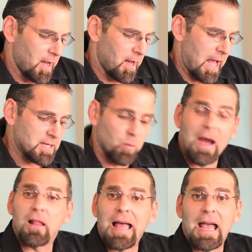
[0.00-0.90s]
as
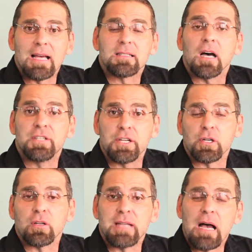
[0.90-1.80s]
well as a
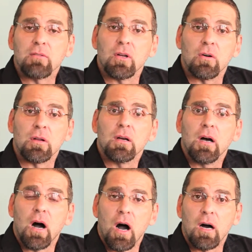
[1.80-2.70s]
digital download
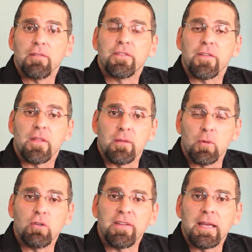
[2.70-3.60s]
of the
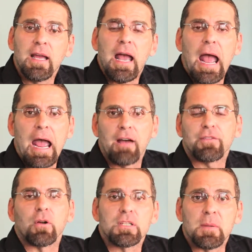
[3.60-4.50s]
movie
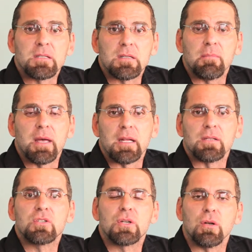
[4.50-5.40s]
after it's been submitted
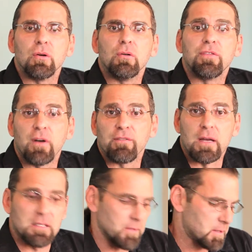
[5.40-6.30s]
to film
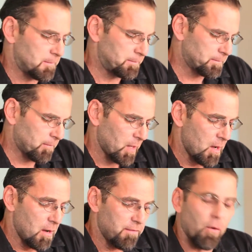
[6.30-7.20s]
festivals.
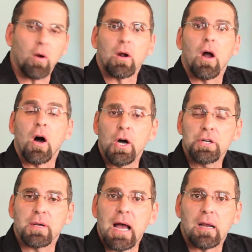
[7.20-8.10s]
For
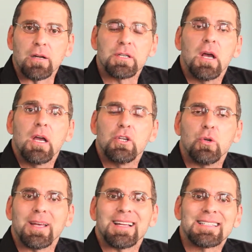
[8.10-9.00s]
$100, you
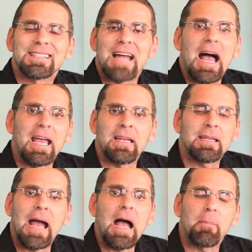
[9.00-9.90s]
get a signed
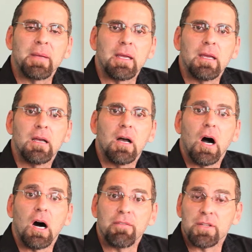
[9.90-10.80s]
copy
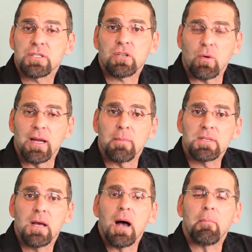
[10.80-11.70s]
of the
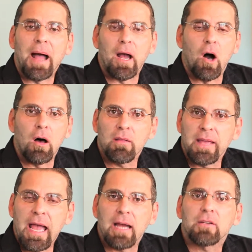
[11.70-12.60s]
script by all
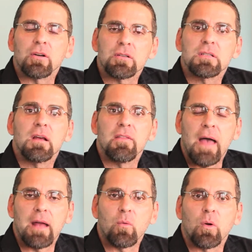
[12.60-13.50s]
the actors
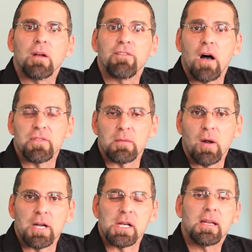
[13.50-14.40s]
that were involved in the
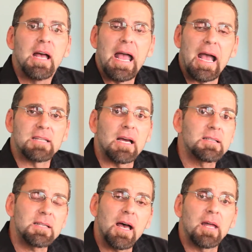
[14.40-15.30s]
project. As I
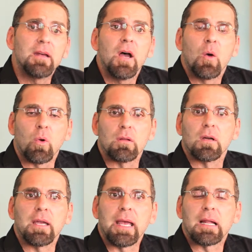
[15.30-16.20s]
said, we're
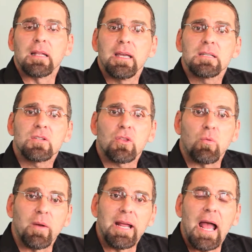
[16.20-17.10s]
looking at least
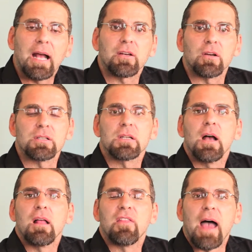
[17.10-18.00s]
3 actors
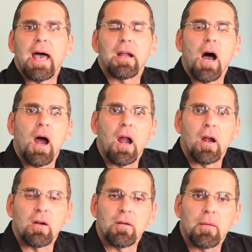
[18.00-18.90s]
that
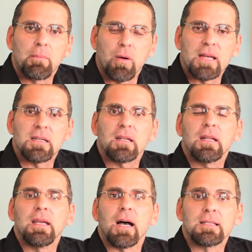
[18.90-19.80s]
are
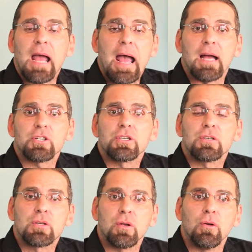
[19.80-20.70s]
presently attached
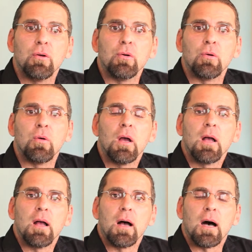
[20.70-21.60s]
to
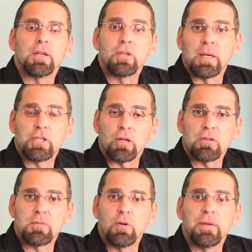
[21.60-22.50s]
doing
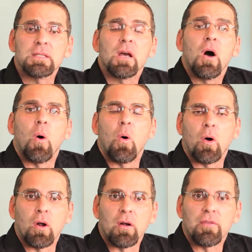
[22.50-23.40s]
children's movies,
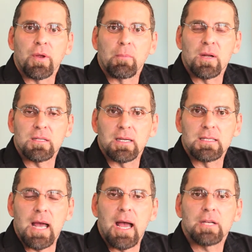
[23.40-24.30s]
or they're presently
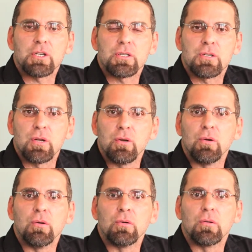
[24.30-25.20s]
attached
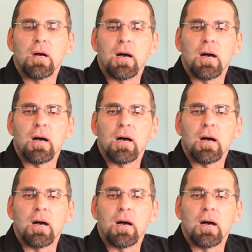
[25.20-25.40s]
to